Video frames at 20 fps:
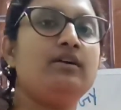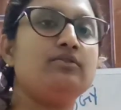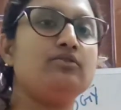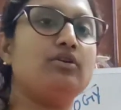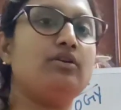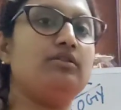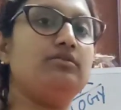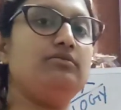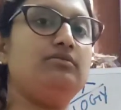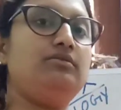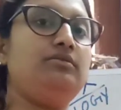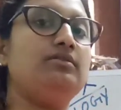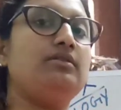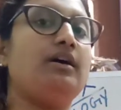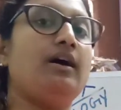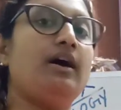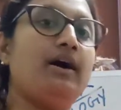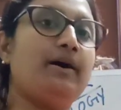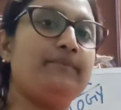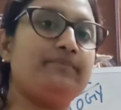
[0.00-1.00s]

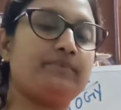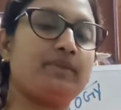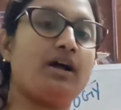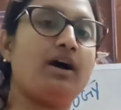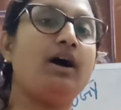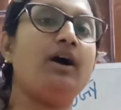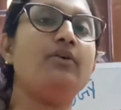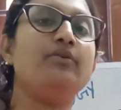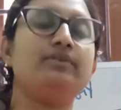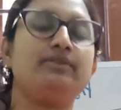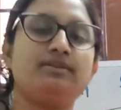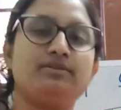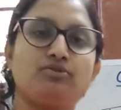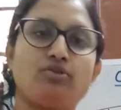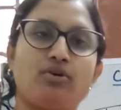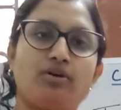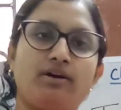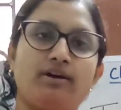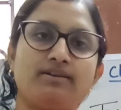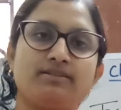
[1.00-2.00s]
how it is
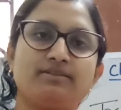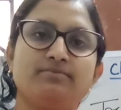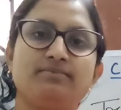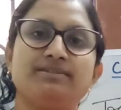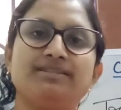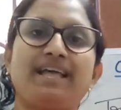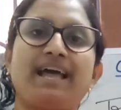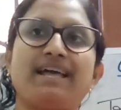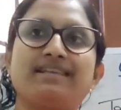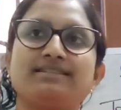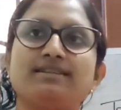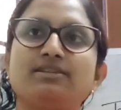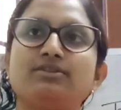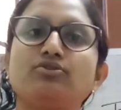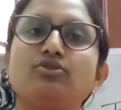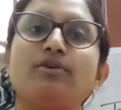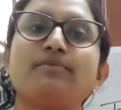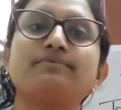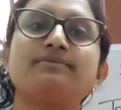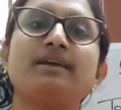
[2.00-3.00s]
occurs means
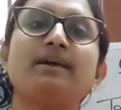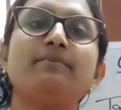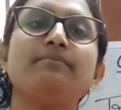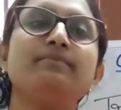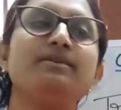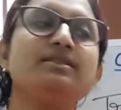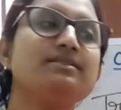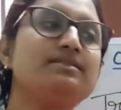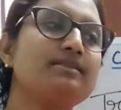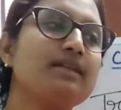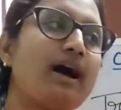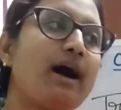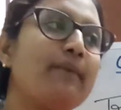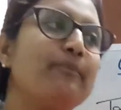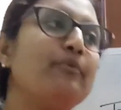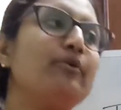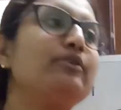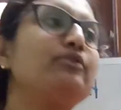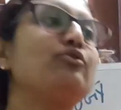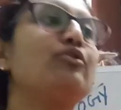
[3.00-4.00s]
ascent of sap means
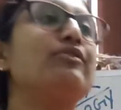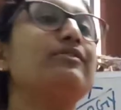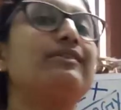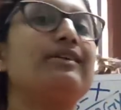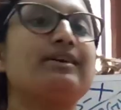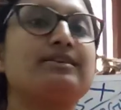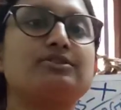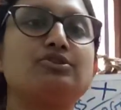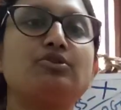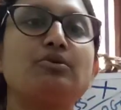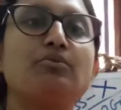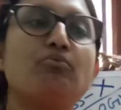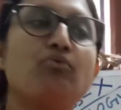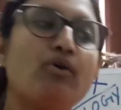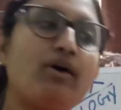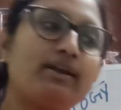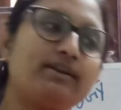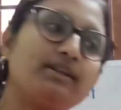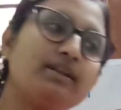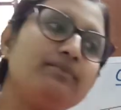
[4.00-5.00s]
upward conduction of
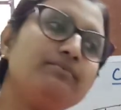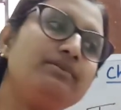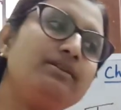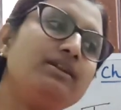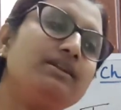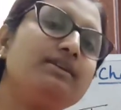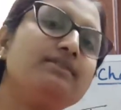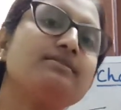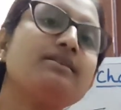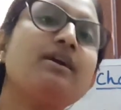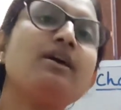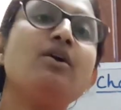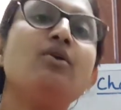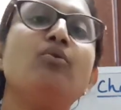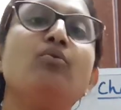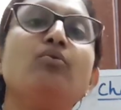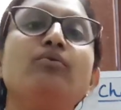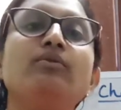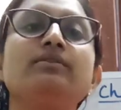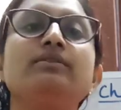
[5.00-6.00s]
water minerals
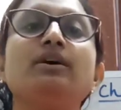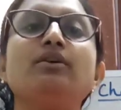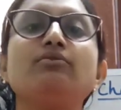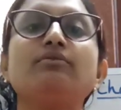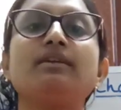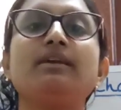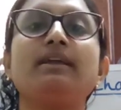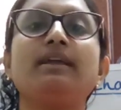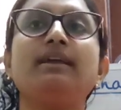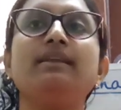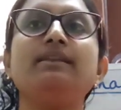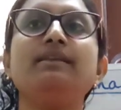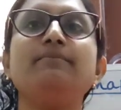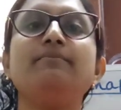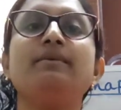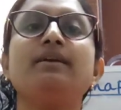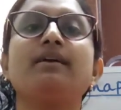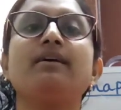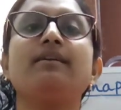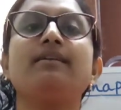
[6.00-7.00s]
without any
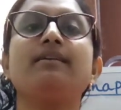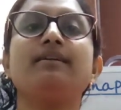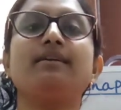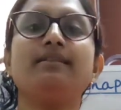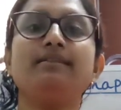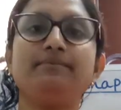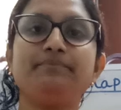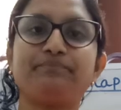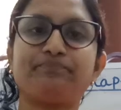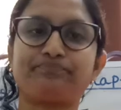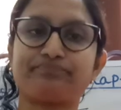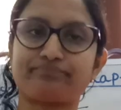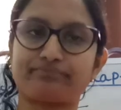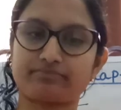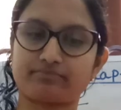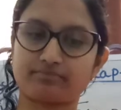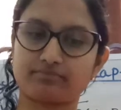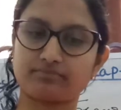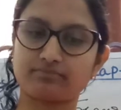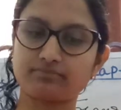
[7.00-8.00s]
mechanical
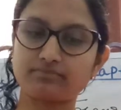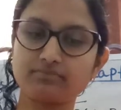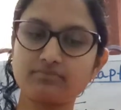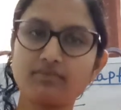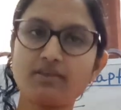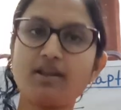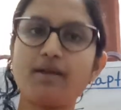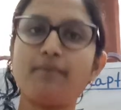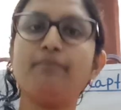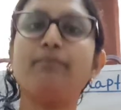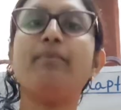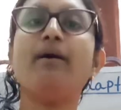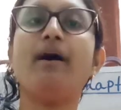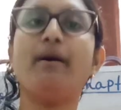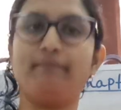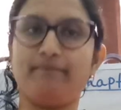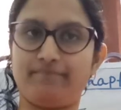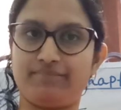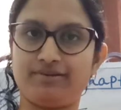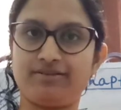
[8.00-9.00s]

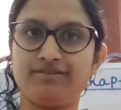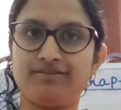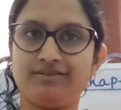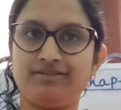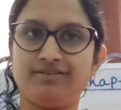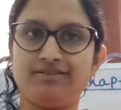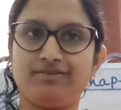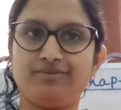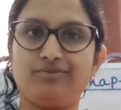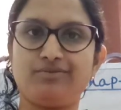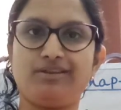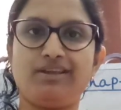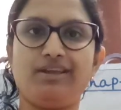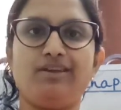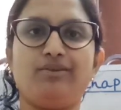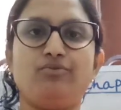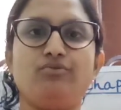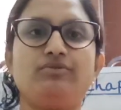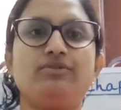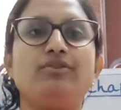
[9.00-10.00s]
pump.
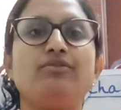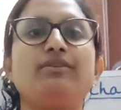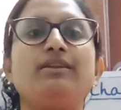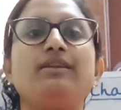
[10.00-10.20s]
Okay, without